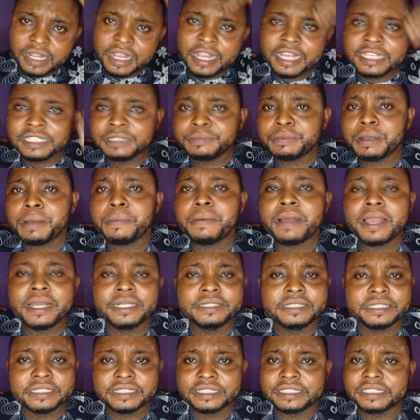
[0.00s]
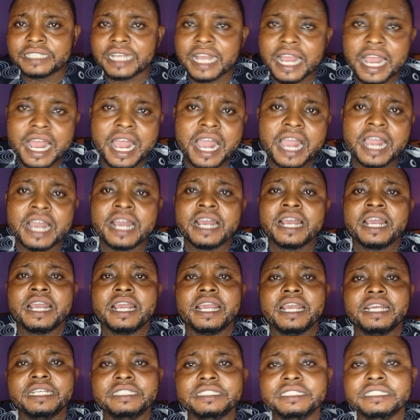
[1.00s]
you buy, and you are
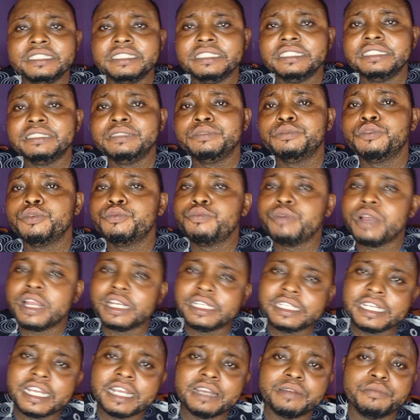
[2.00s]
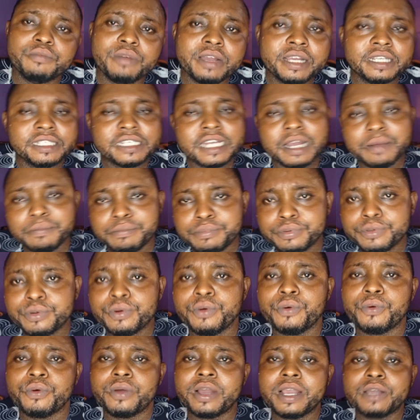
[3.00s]
and you go when you are
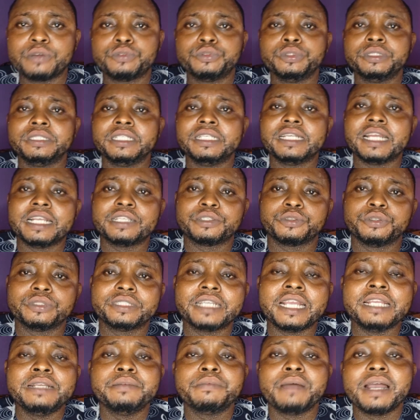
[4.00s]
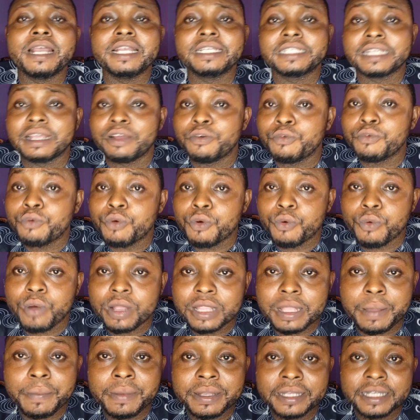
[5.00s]
broke. I could just go tell you by saying, oh,
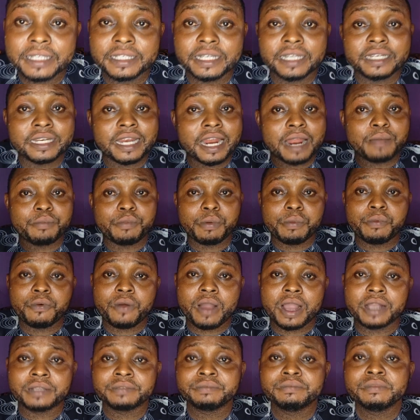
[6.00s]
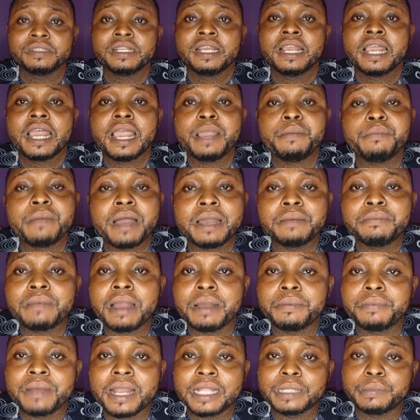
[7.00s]
what about the end of the comma? A mark
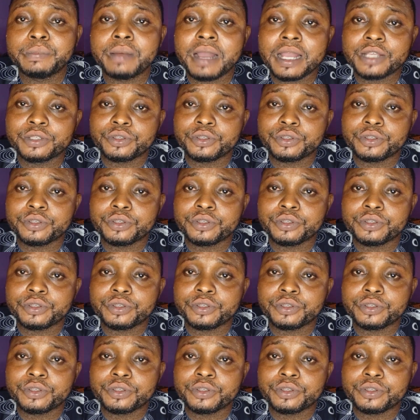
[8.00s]
by bad by